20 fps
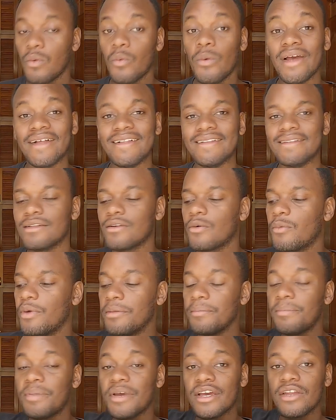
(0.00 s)
Well,
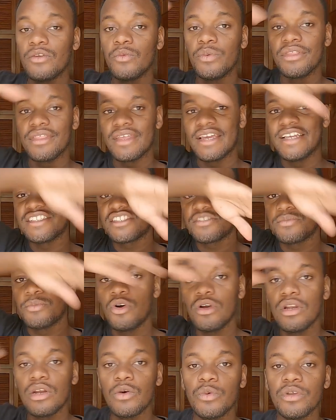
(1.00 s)
when paired with a
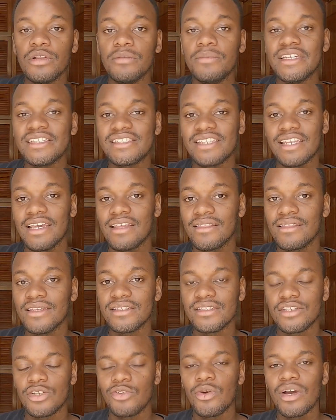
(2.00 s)
smaller wheelbase like
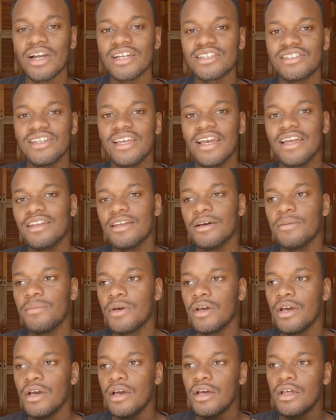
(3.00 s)
this, you actually end up
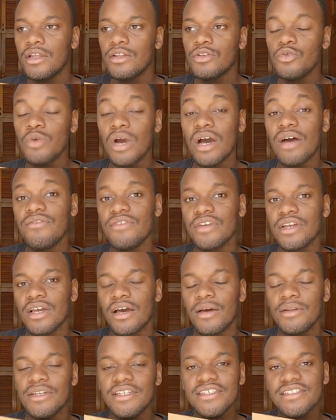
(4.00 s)
having
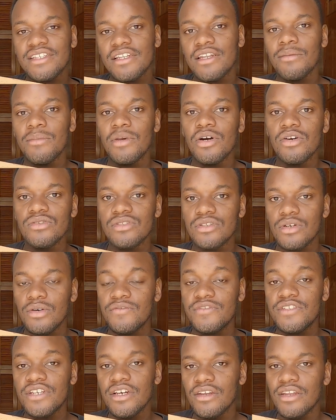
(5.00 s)
a decent amount
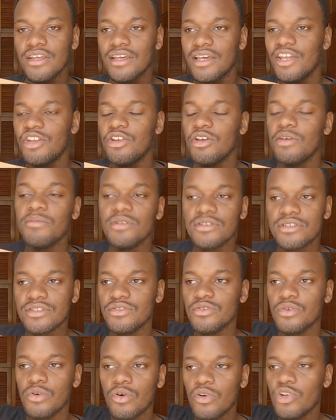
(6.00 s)
of turning, and you're able to
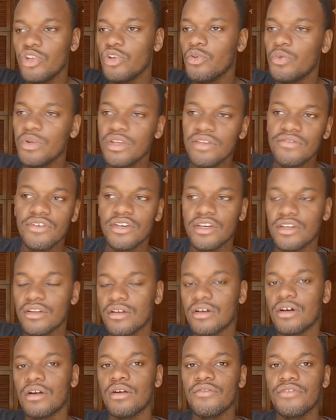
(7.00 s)
do all your weaving
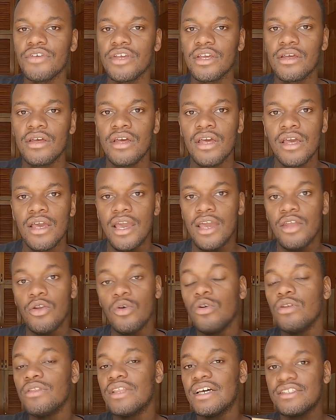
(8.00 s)
and carving and
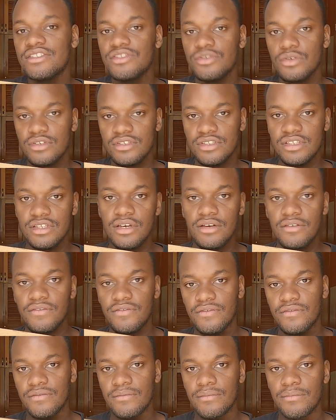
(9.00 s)
all that sort of
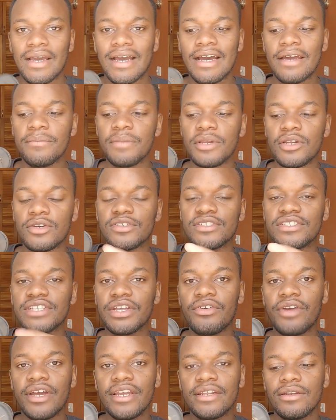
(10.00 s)
stuff. And because
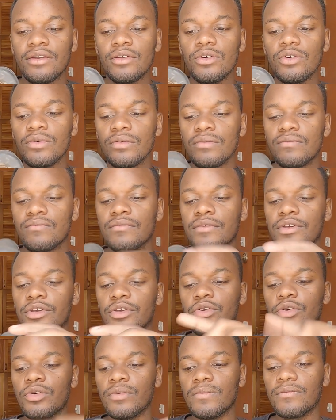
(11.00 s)
they ride low,
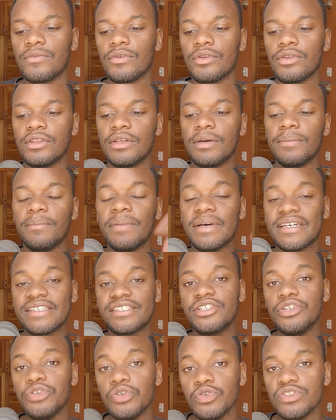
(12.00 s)
they're
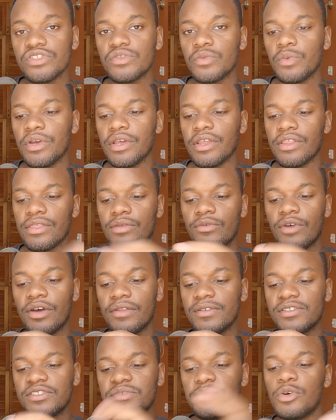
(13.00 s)
best used with
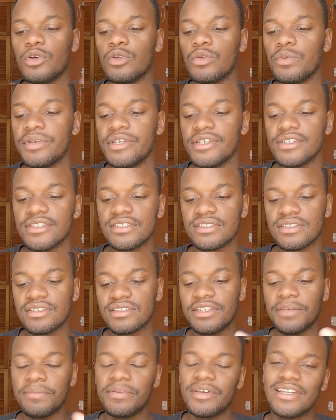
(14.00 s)
rather small wheels,
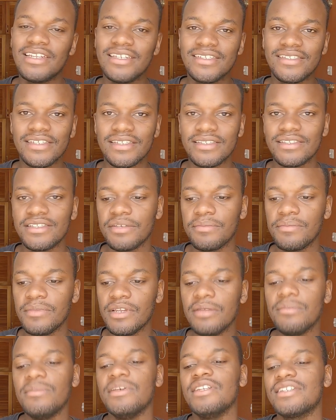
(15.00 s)
typically 60
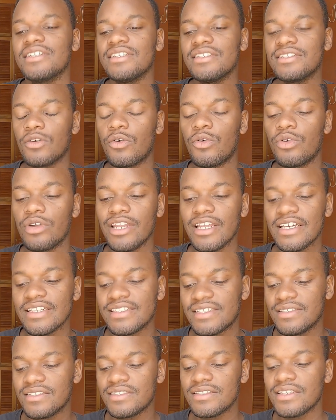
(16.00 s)
millimeters or
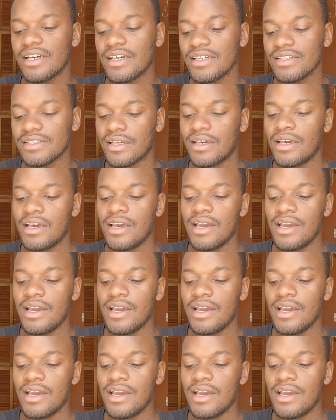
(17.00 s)
less in size.